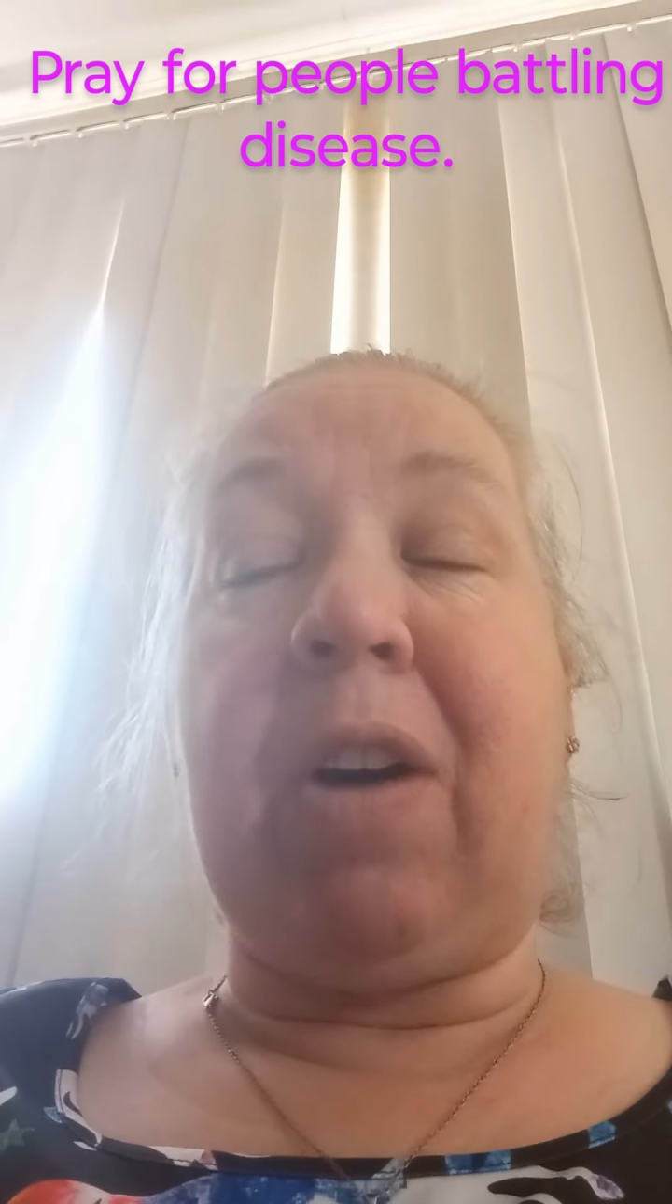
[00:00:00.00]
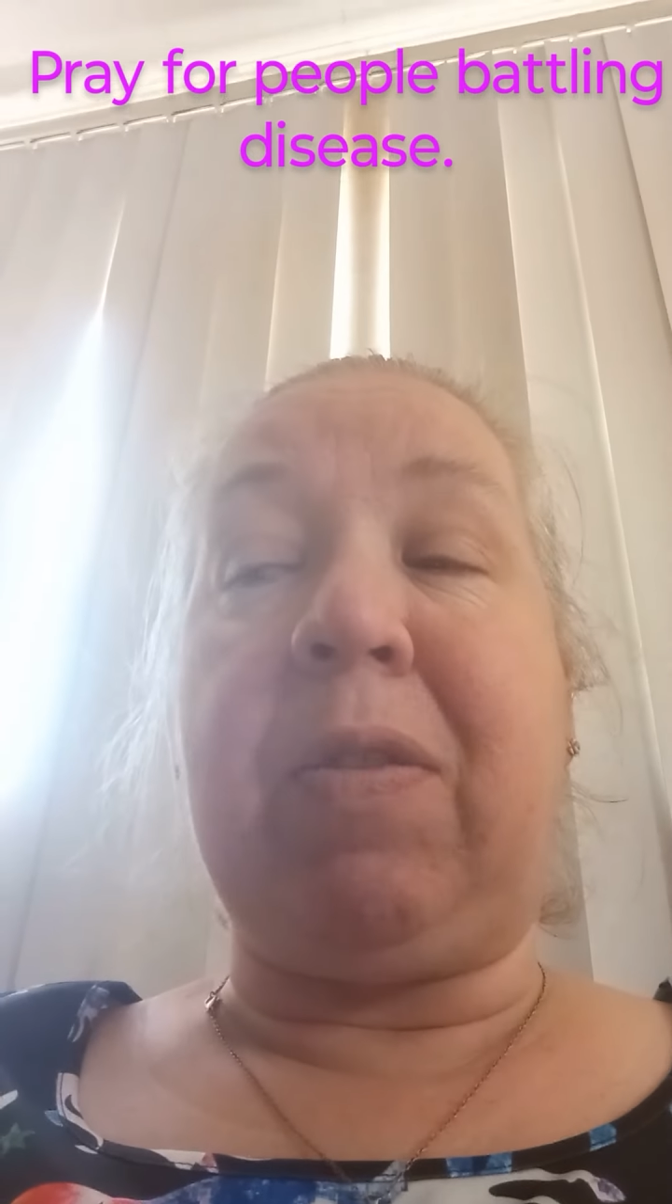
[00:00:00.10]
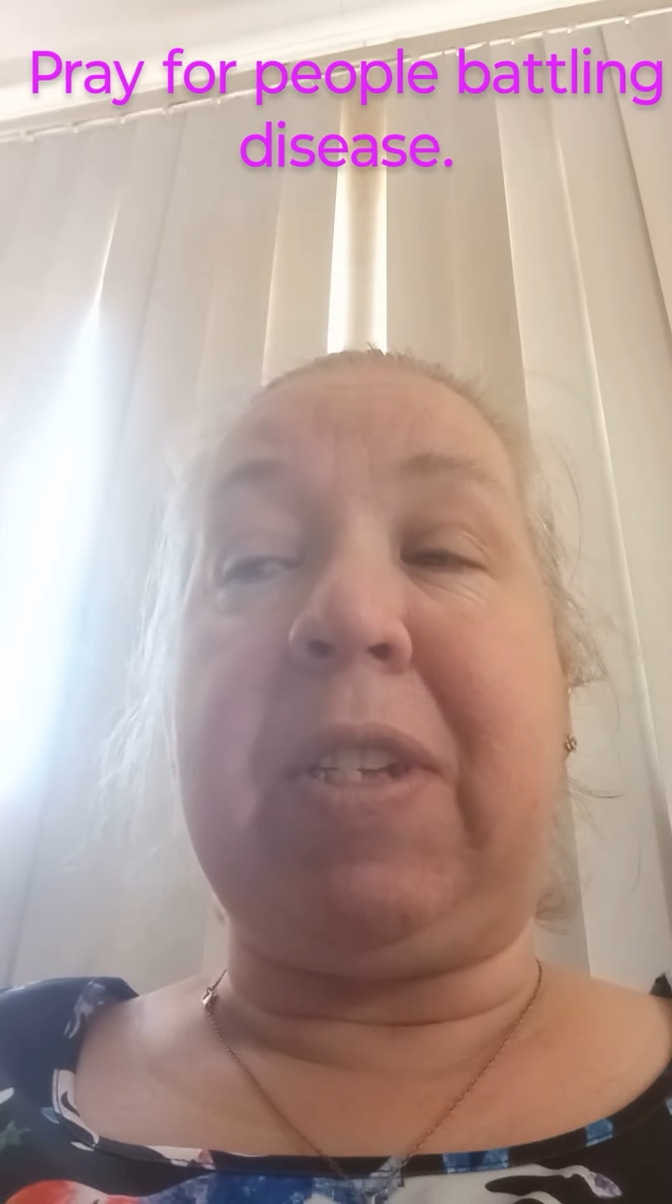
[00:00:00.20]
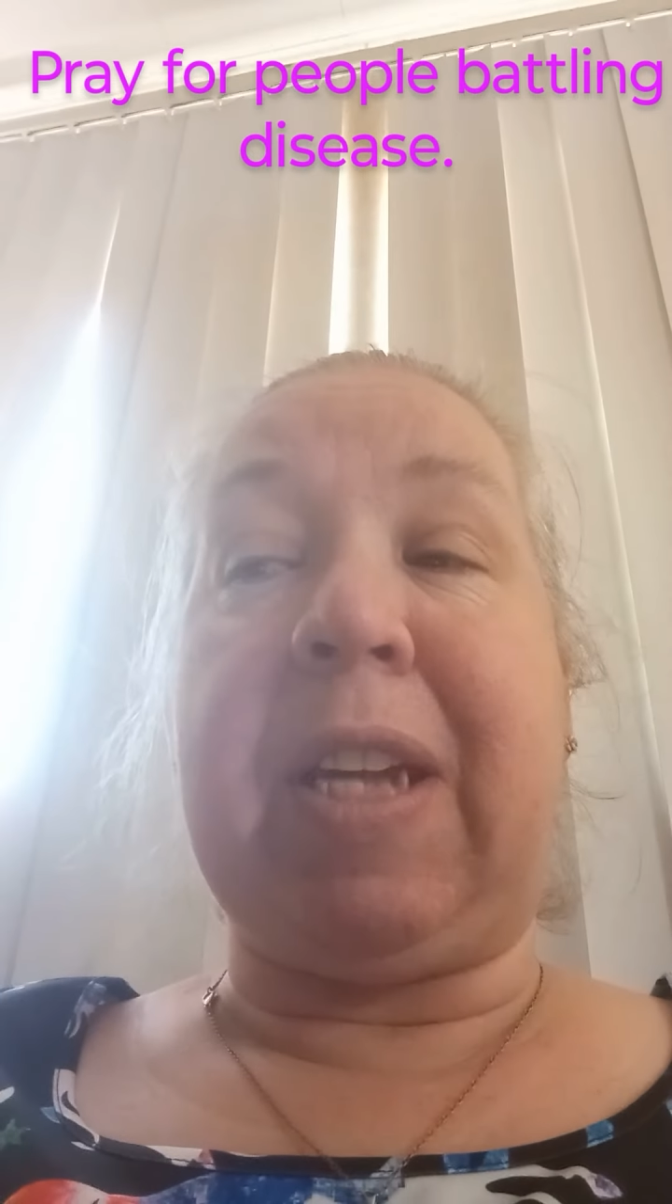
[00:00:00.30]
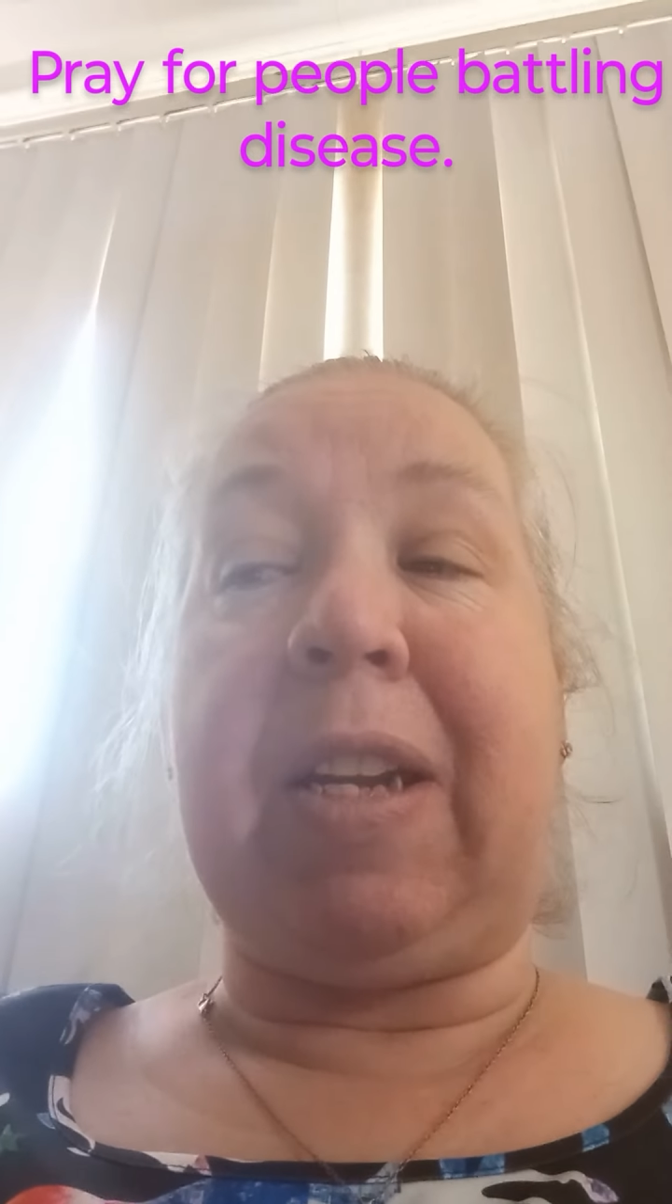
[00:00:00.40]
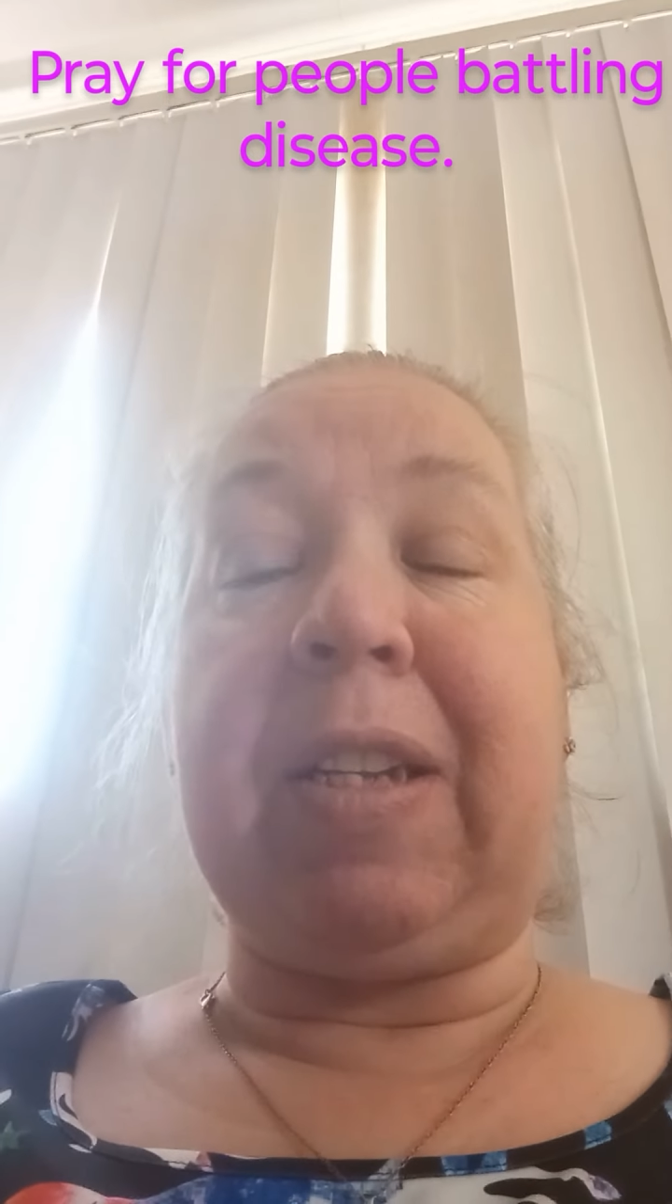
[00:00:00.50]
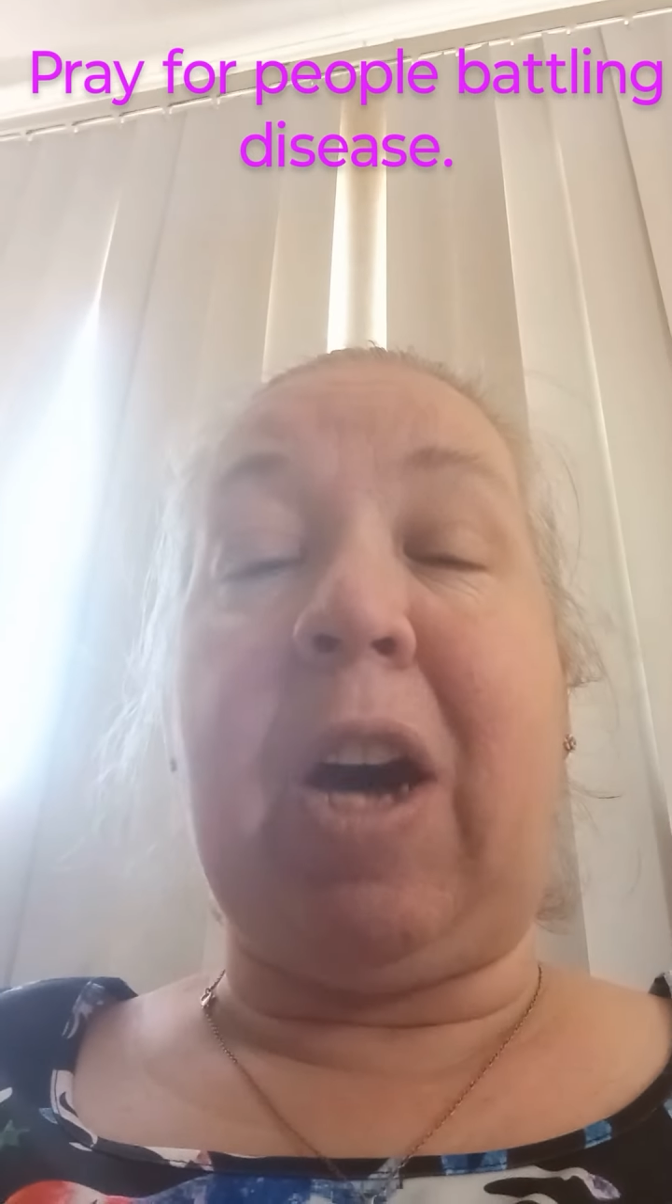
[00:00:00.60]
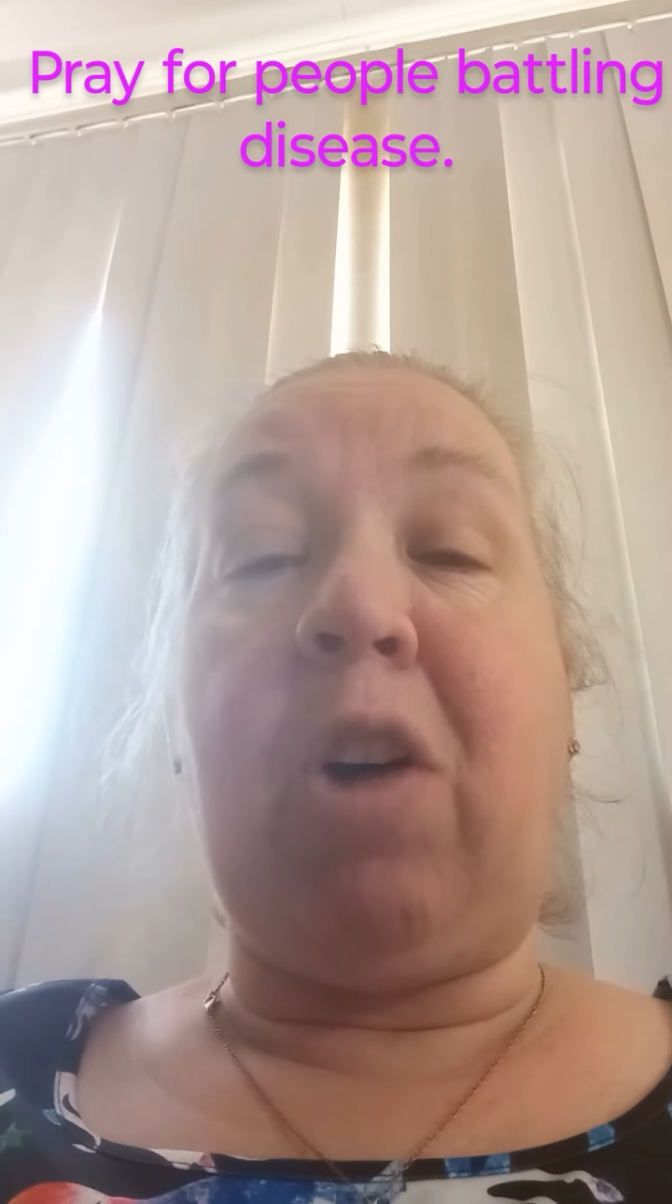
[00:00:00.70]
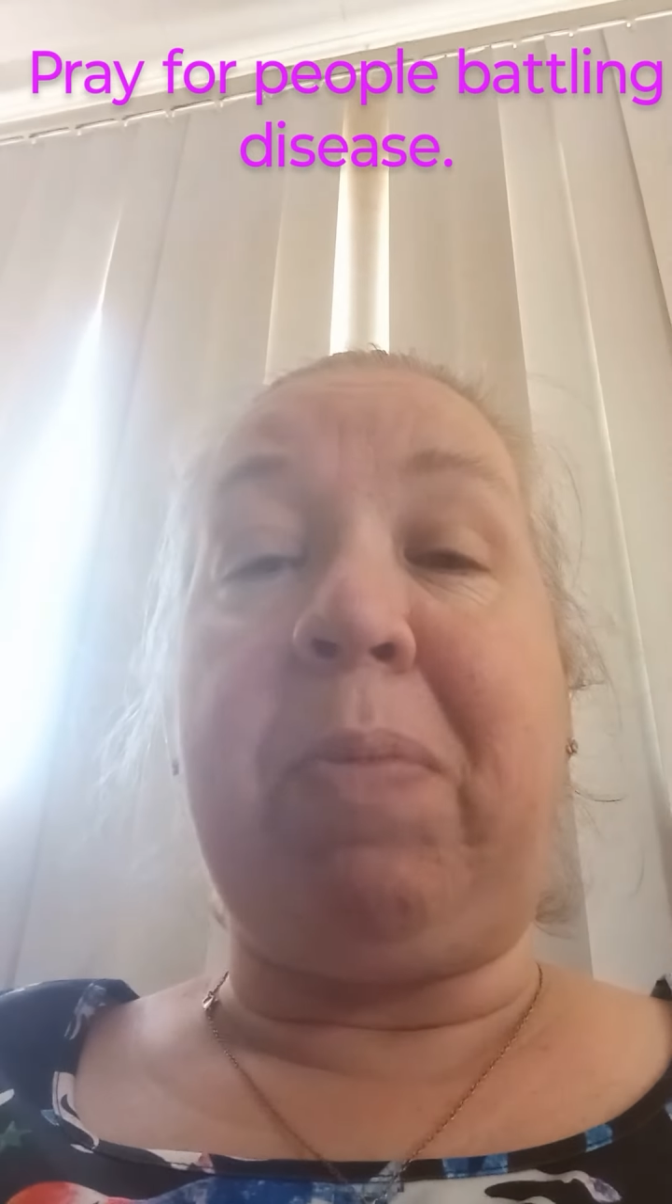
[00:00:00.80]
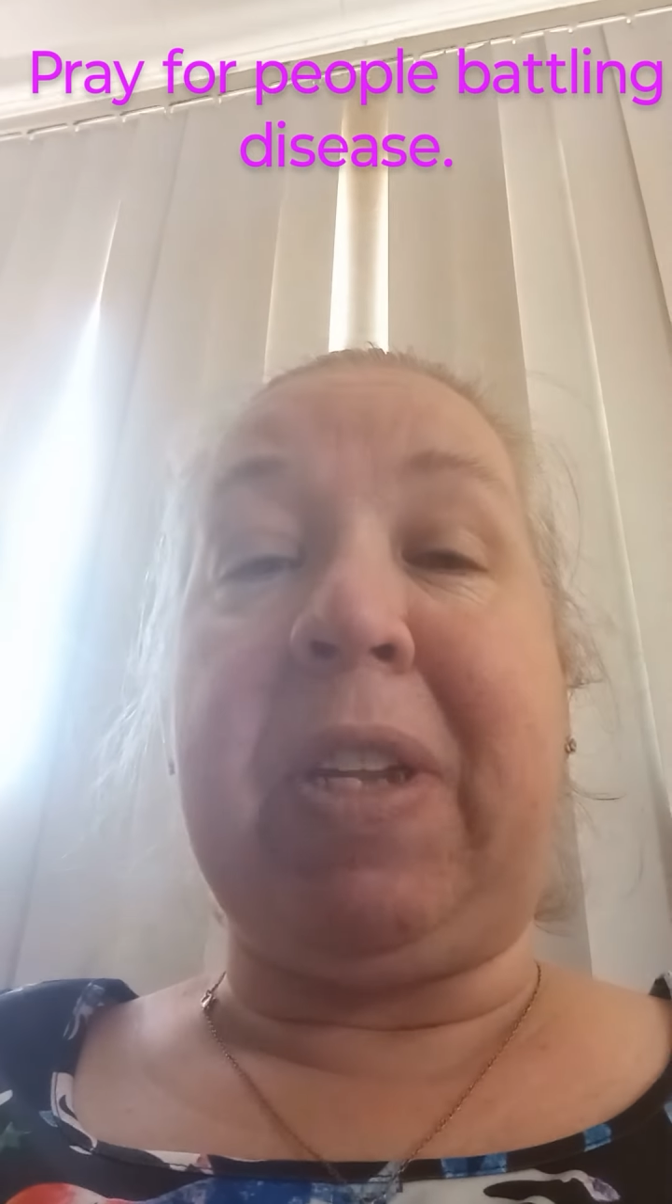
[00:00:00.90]
else that is
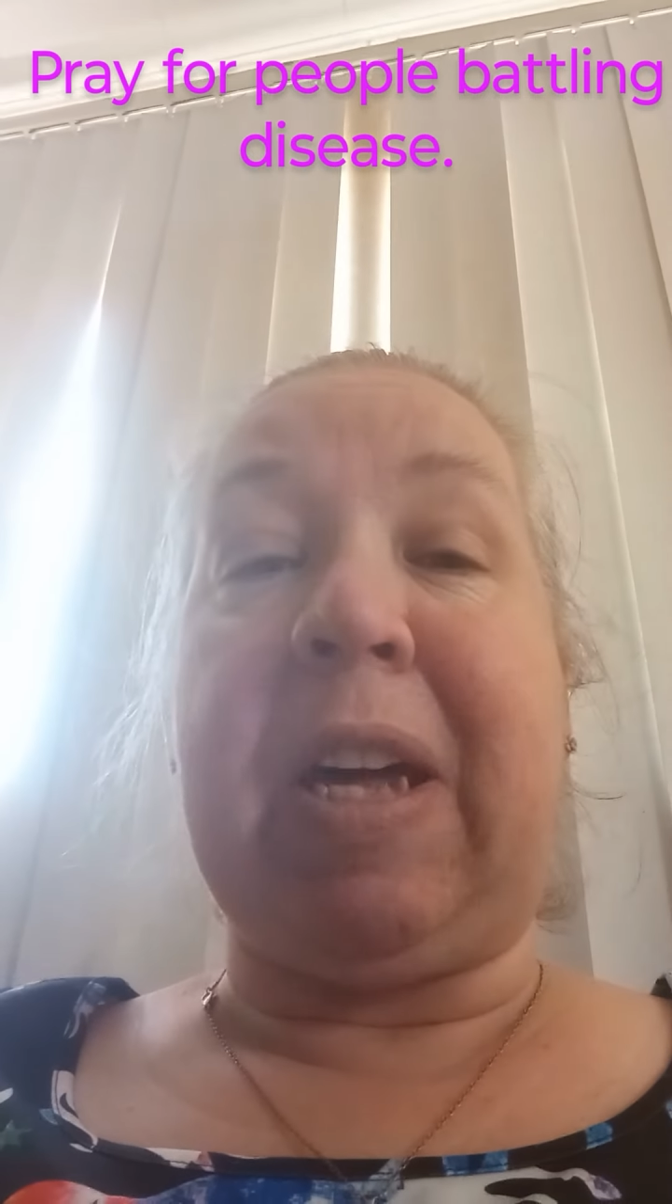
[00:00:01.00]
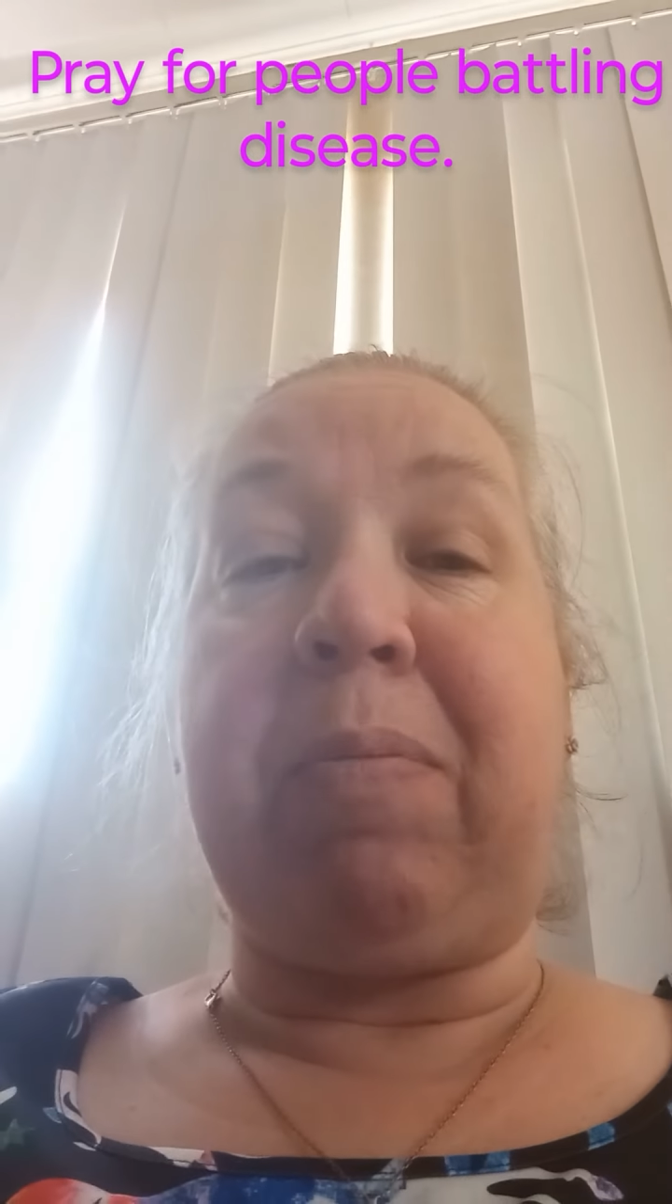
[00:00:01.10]
helping